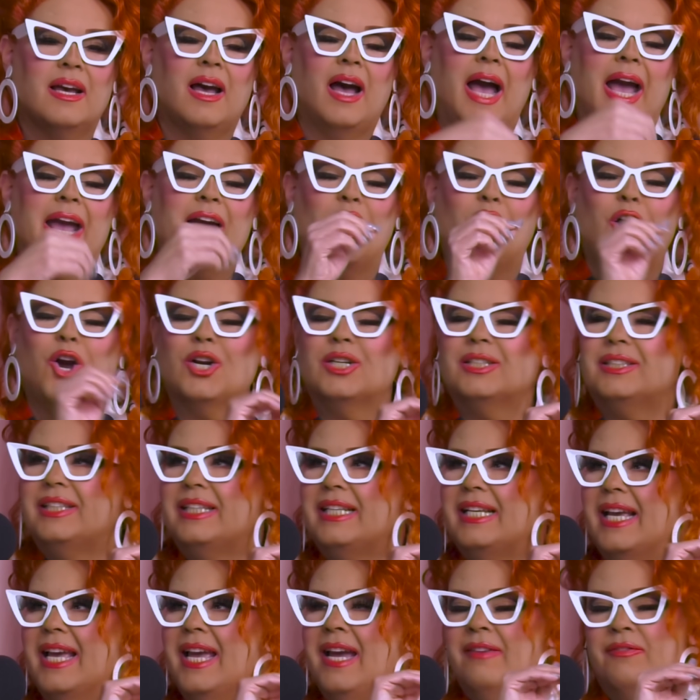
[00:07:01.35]
I
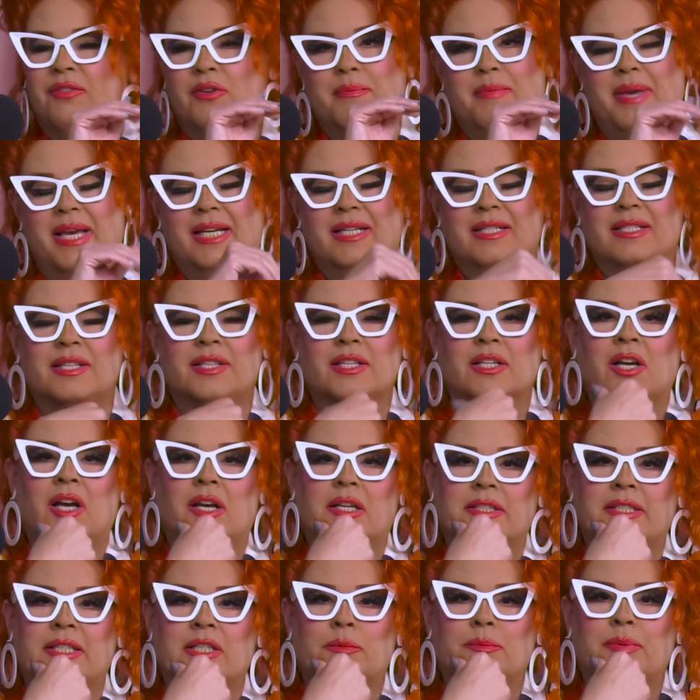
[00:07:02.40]
hardly ever make it to the
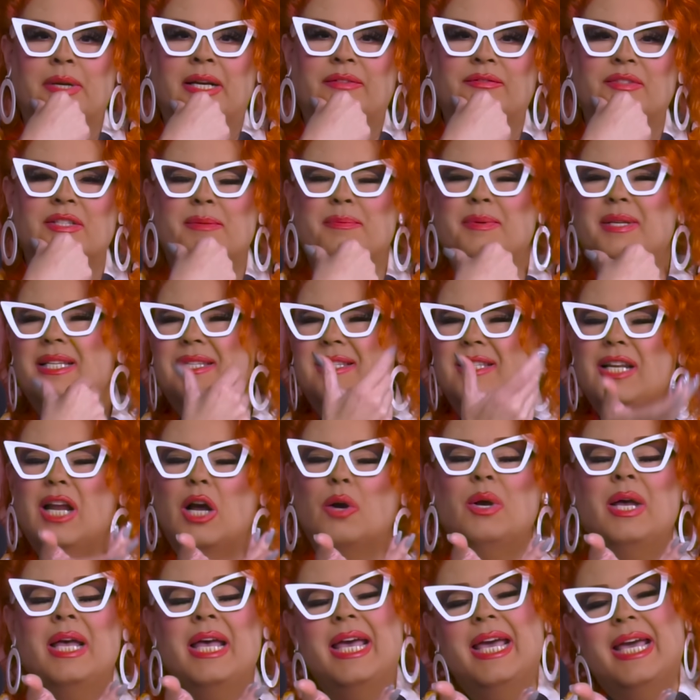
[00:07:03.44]
continental breakfast because,
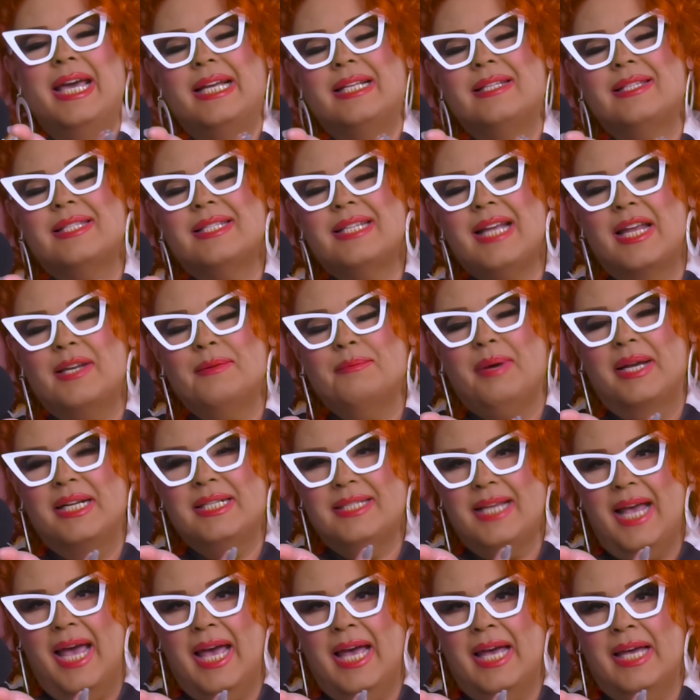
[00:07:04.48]
it's done by
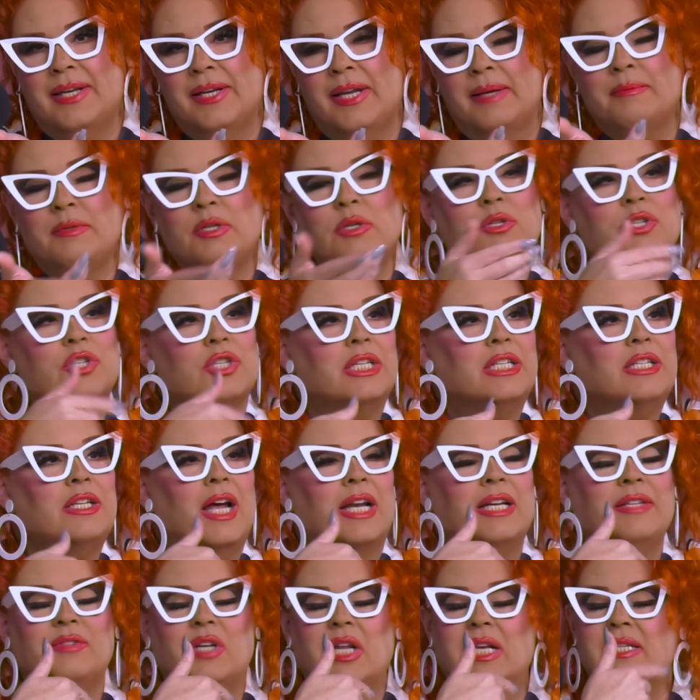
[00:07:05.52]
10. I'm usually
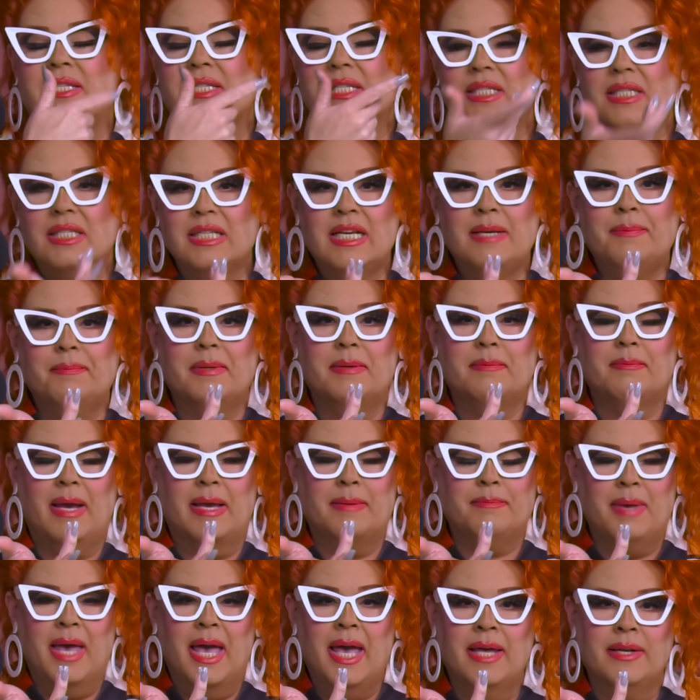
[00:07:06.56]
not even asleep in my
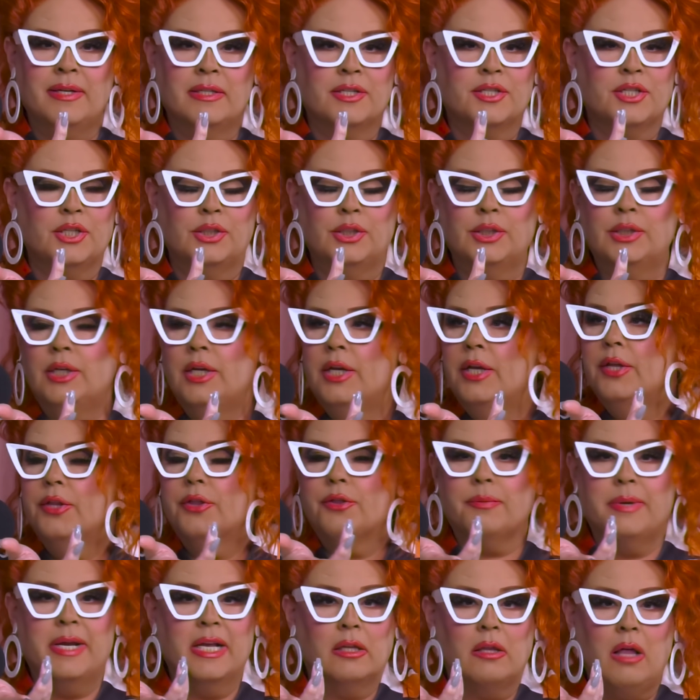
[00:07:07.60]
bed until
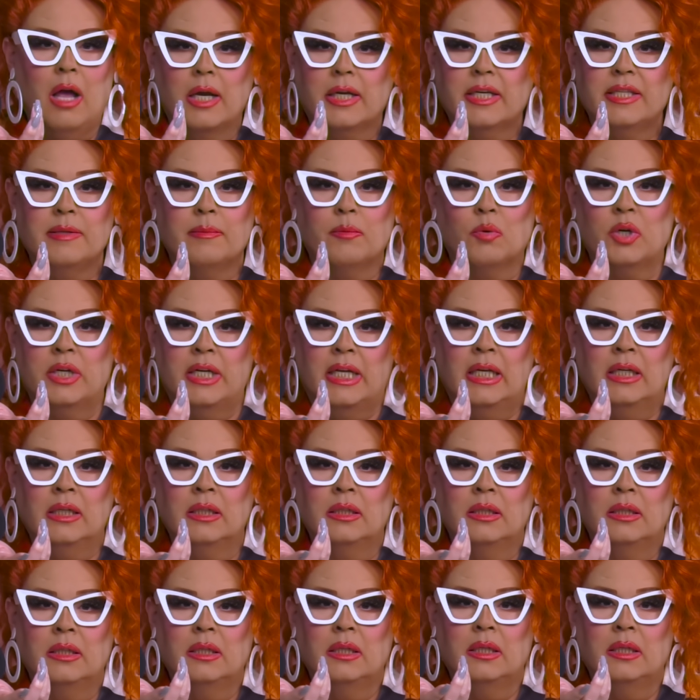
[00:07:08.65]
3:00 in the morning.